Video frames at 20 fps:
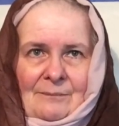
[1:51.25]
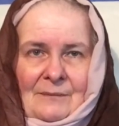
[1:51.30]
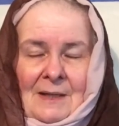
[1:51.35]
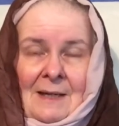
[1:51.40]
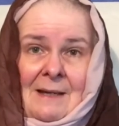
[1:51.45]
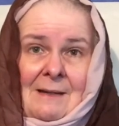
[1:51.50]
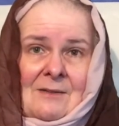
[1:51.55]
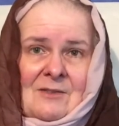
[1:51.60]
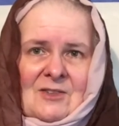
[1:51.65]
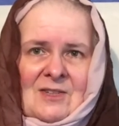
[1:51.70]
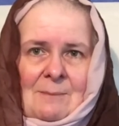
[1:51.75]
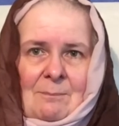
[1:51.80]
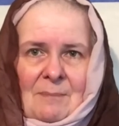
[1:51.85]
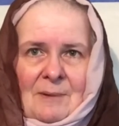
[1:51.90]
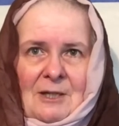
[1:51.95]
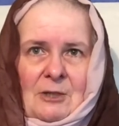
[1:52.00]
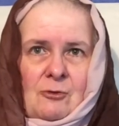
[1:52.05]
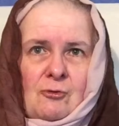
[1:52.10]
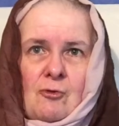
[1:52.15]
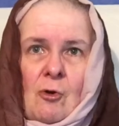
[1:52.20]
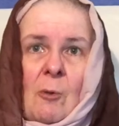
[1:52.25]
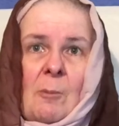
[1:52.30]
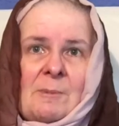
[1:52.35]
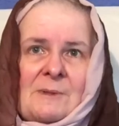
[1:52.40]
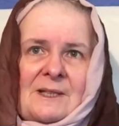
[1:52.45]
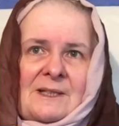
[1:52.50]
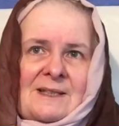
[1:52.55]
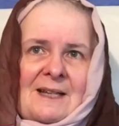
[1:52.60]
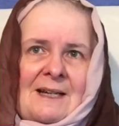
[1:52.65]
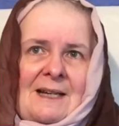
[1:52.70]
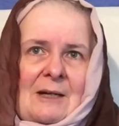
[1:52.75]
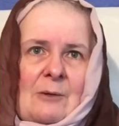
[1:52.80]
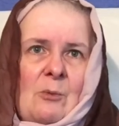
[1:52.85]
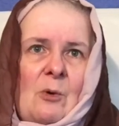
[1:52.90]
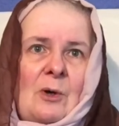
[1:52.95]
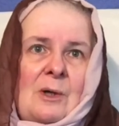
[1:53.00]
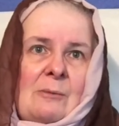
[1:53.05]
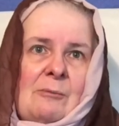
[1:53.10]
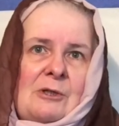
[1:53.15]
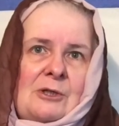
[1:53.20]
He hadn't simply dropped exactly
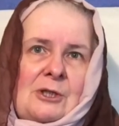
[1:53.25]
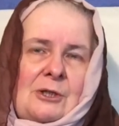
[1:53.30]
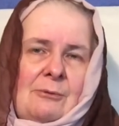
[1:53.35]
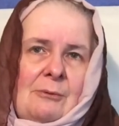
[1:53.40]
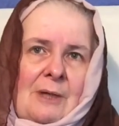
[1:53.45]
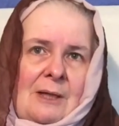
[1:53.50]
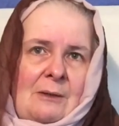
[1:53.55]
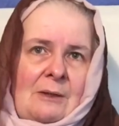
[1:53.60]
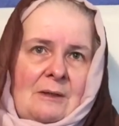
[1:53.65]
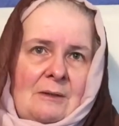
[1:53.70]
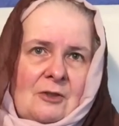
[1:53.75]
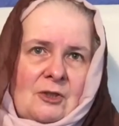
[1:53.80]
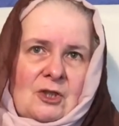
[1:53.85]
what he was doing,